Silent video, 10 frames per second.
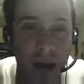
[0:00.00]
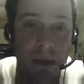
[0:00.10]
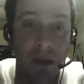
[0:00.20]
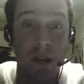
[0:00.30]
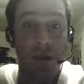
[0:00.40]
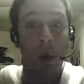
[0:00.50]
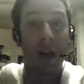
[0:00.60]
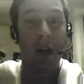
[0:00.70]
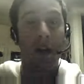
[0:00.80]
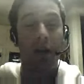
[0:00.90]
is at least
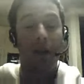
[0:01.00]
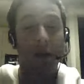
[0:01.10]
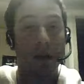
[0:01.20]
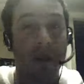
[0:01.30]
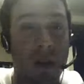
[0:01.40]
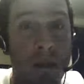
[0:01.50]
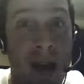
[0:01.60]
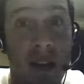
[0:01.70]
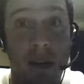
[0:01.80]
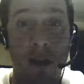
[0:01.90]
20, the
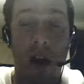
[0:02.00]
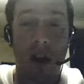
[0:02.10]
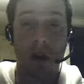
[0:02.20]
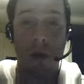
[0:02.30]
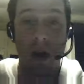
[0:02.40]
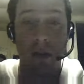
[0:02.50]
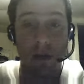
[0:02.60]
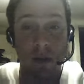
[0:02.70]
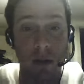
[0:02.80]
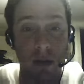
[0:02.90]
main side quest
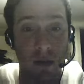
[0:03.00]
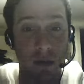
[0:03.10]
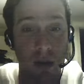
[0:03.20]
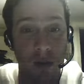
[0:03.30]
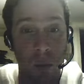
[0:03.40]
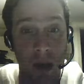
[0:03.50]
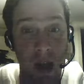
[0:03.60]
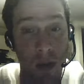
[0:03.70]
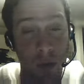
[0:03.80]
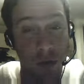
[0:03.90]
is at least like 20
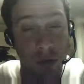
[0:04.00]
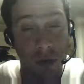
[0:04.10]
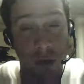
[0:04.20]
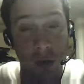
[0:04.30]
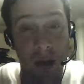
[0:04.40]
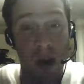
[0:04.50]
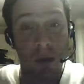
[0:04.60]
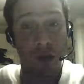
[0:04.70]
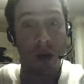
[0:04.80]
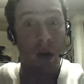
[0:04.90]
hours to 30
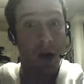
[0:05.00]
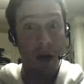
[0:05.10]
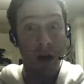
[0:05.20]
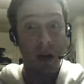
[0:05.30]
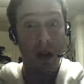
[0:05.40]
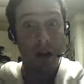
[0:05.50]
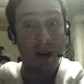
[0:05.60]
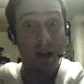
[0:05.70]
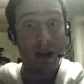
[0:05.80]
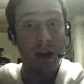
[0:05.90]
hours long.
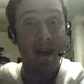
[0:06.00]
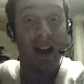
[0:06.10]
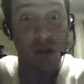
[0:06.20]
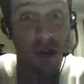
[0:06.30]
That's